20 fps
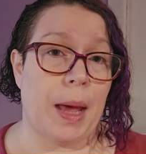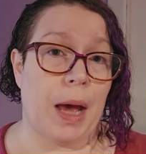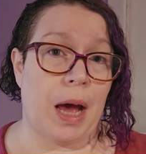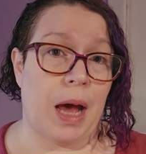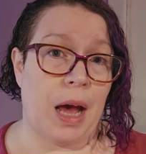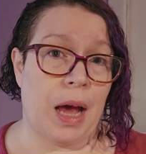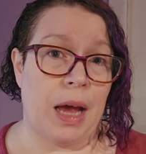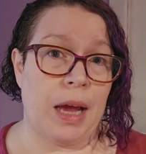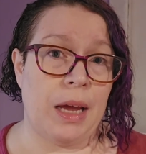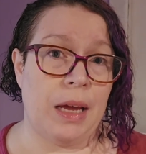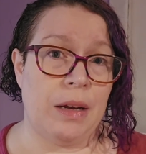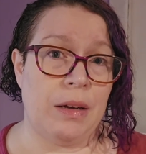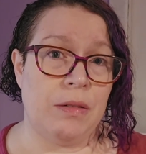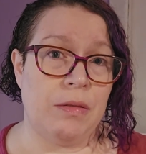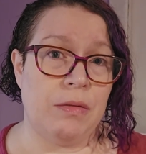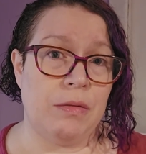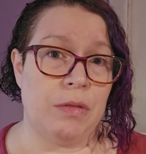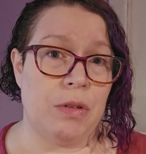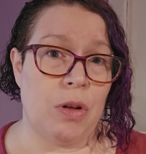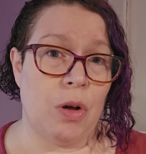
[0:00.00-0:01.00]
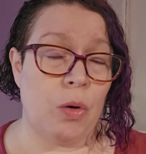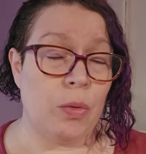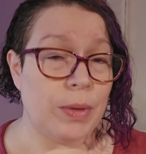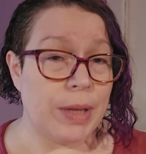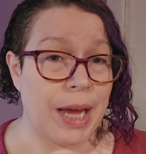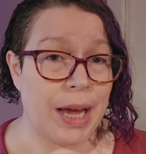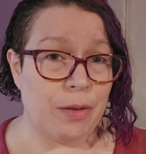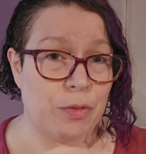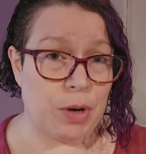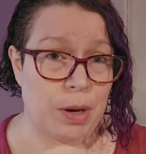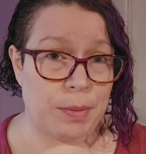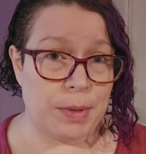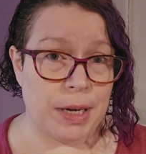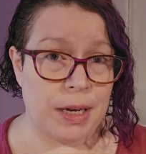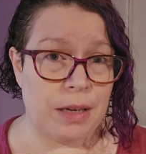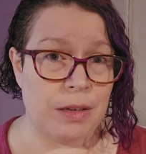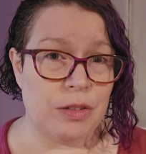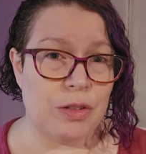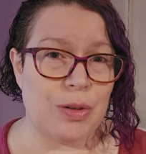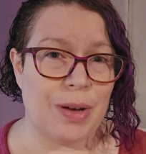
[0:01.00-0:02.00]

I only have reptiles,